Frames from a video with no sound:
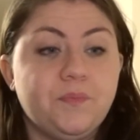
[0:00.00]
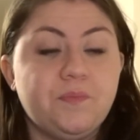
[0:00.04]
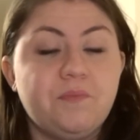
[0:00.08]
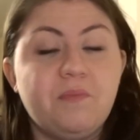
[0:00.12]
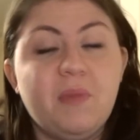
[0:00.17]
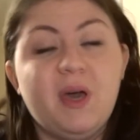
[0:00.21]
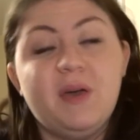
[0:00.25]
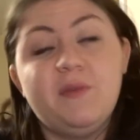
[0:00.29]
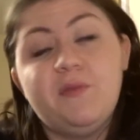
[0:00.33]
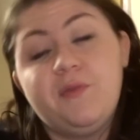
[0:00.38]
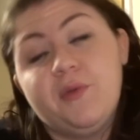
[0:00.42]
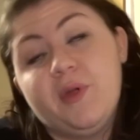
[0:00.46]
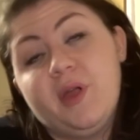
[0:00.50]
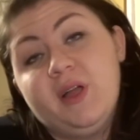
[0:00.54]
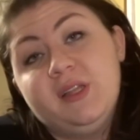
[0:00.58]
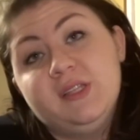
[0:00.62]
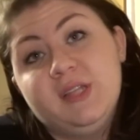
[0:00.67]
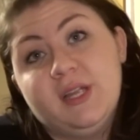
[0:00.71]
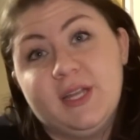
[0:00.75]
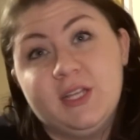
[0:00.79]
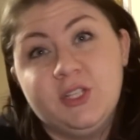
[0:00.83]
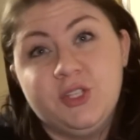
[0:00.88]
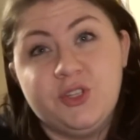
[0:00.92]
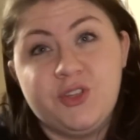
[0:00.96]
But for
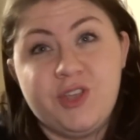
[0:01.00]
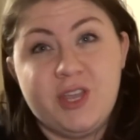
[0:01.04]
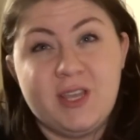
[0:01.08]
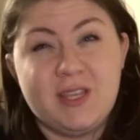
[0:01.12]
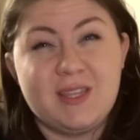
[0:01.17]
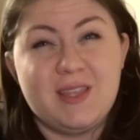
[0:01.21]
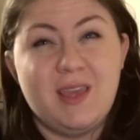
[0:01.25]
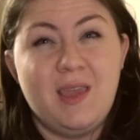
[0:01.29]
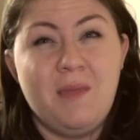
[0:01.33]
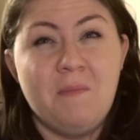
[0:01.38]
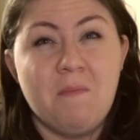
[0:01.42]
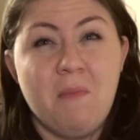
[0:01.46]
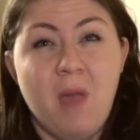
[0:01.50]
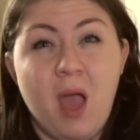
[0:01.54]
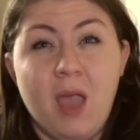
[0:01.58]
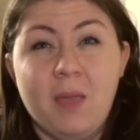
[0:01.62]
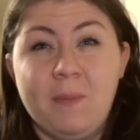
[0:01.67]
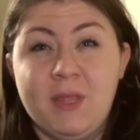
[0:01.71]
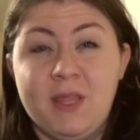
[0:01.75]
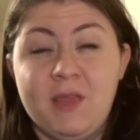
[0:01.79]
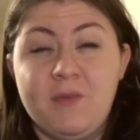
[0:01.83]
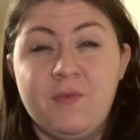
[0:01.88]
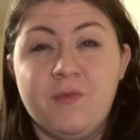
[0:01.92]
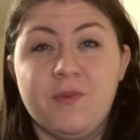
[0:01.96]
other countries, it might
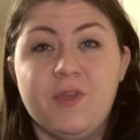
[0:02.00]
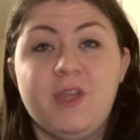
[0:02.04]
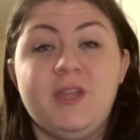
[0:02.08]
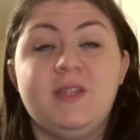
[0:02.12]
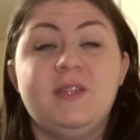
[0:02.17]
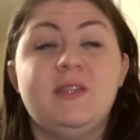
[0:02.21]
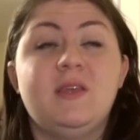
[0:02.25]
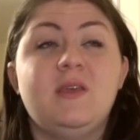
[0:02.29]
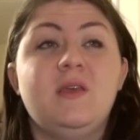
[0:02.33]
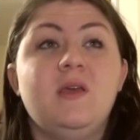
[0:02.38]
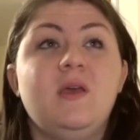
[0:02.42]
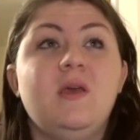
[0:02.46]
be different.